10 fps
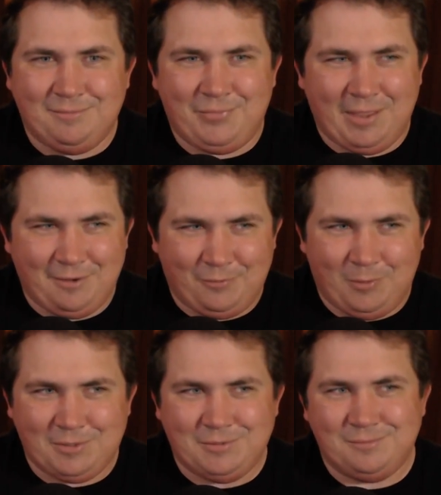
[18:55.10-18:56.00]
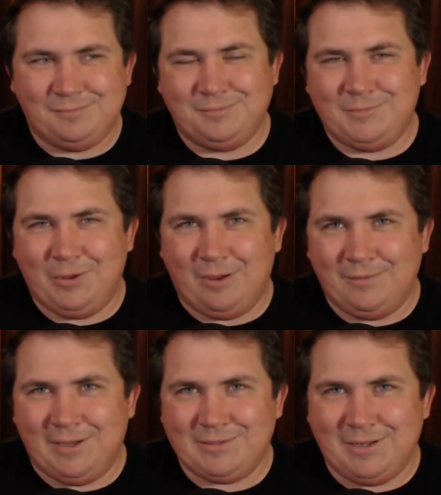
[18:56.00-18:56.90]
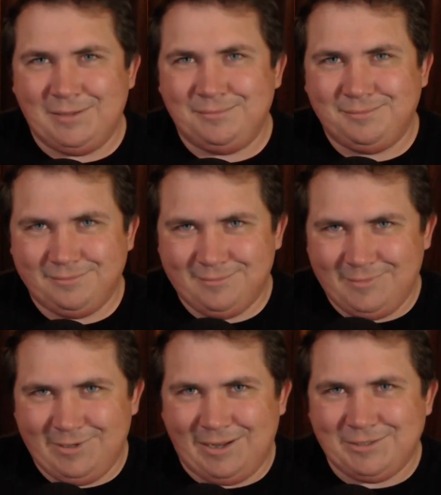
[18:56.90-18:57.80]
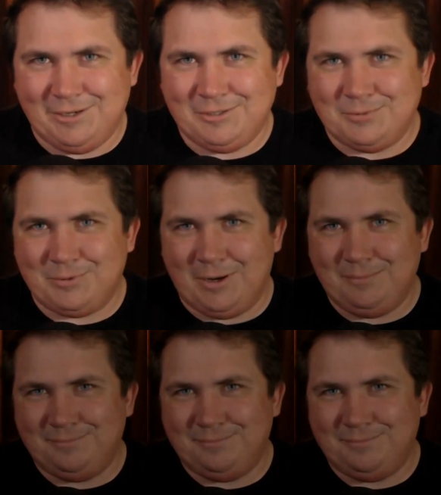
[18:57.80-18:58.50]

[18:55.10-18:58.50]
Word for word: thank you for watching. Y'all have a nice day. Like, share, and subscribe.